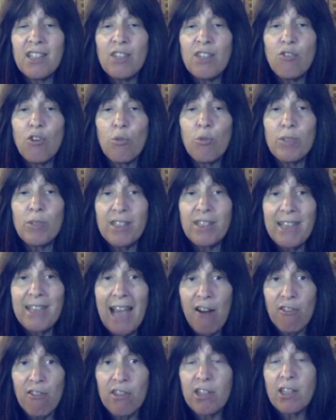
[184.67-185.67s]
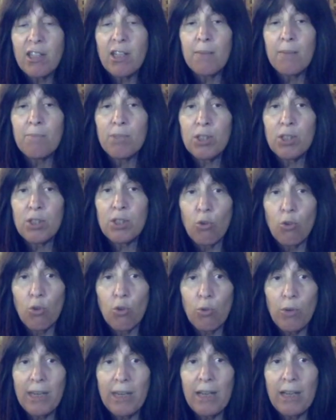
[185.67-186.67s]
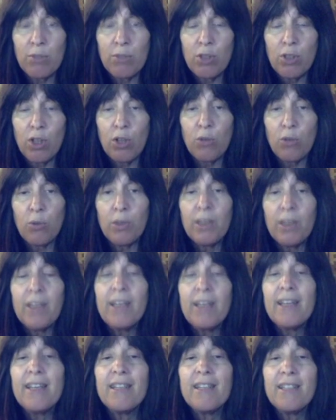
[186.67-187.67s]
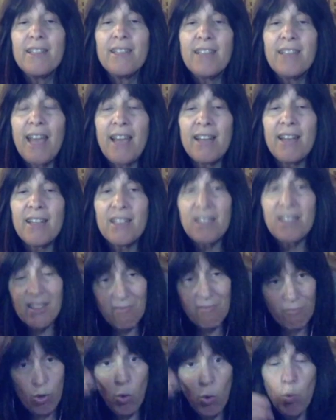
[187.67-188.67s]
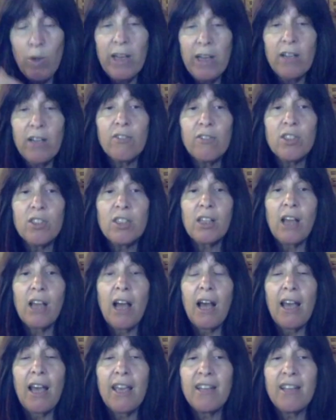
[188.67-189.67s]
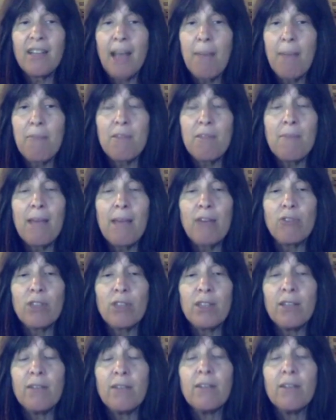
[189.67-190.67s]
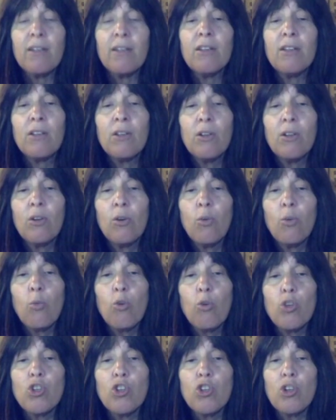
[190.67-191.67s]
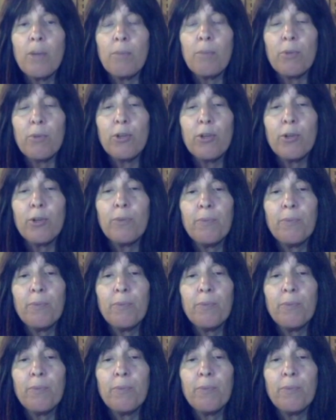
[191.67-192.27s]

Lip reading: 0 is down in the dumps, all the way down below. 10 is queen of the sky, top of the mountain. Where's your number?